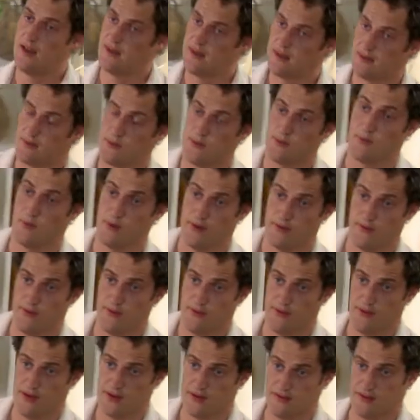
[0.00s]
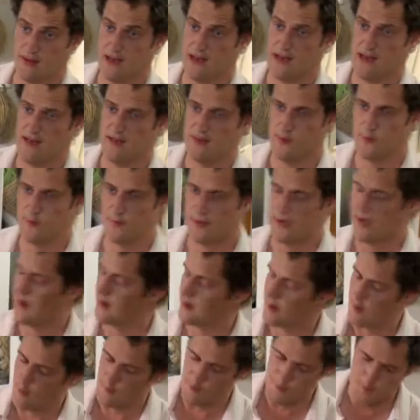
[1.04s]
this was one of the things that he taught me. I
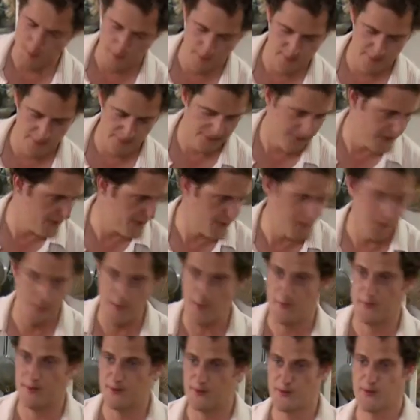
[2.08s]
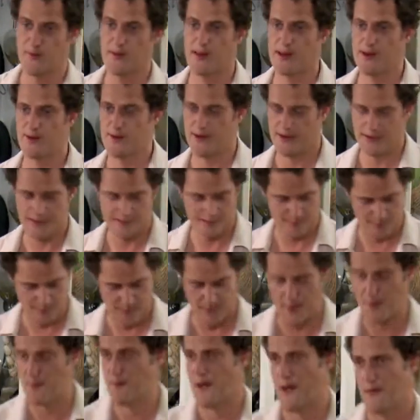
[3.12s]
can't remember if I've remembered all the ingredients,
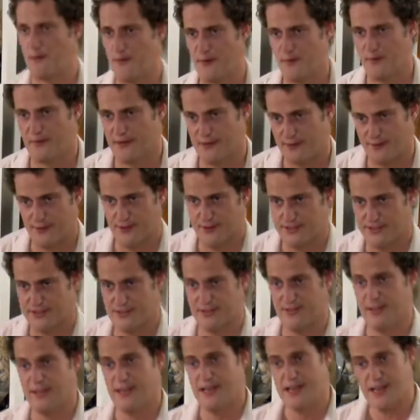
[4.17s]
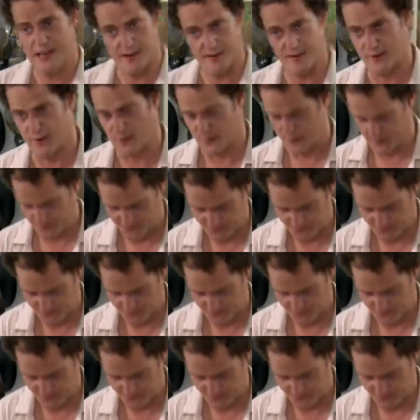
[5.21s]
but I'm happy with this version years on.